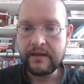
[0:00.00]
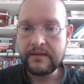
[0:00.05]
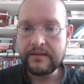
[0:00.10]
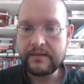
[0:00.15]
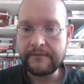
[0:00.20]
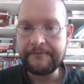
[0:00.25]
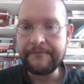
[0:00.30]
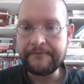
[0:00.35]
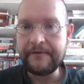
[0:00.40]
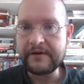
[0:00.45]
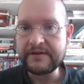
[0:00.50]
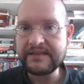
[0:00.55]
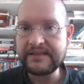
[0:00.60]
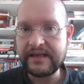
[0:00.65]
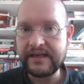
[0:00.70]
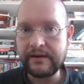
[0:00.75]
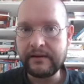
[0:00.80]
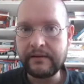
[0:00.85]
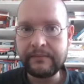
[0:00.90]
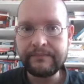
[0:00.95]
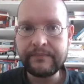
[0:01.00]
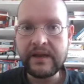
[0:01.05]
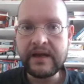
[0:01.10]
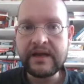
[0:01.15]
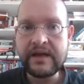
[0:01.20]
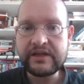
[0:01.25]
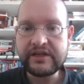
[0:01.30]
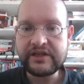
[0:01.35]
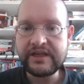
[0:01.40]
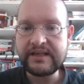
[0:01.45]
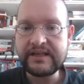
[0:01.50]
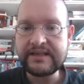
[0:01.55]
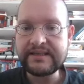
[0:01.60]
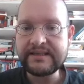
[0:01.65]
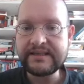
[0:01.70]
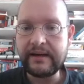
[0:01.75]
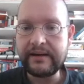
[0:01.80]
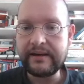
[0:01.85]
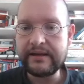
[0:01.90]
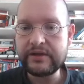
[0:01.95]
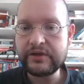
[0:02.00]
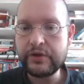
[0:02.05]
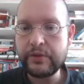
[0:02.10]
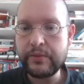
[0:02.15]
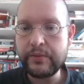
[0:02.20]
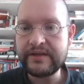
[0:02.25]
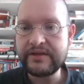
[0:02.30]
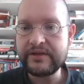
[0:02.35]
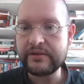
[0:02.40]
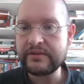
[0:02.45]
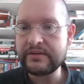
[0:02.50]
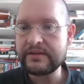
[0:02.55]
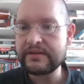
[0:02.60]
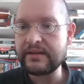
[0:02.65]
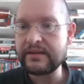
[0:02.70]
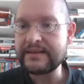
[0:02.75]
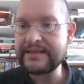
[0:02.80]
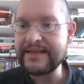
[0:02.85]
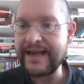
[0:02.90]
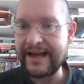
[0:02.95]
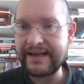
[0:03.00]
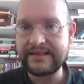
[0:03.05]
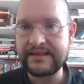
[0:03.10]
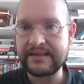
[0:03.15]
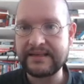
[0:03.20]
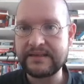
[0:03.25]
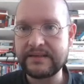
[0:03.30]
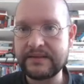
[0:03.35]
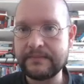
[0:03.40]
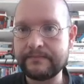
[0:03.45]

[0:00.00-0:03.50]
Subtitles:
The first year, she decided to reduce the taxes.